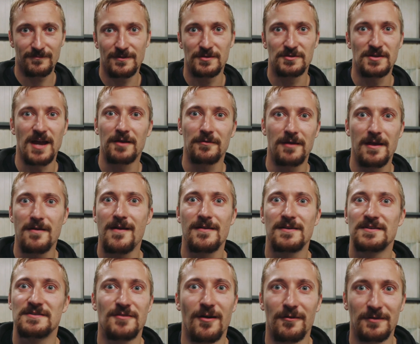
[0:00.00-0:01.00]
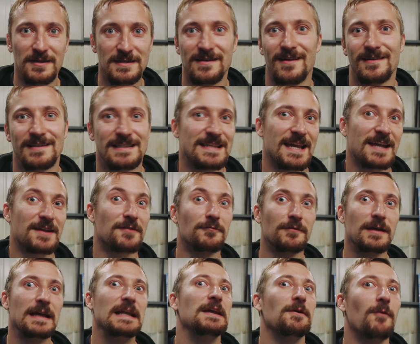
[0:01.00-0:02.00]
the Jag rear end is not designed to take a
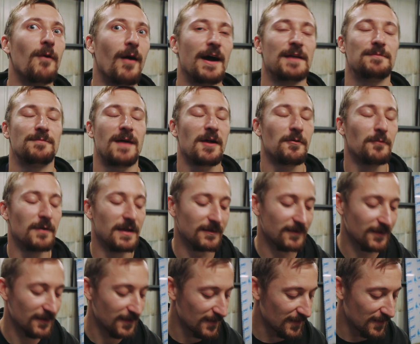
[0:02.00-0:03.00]
really wide back wheel.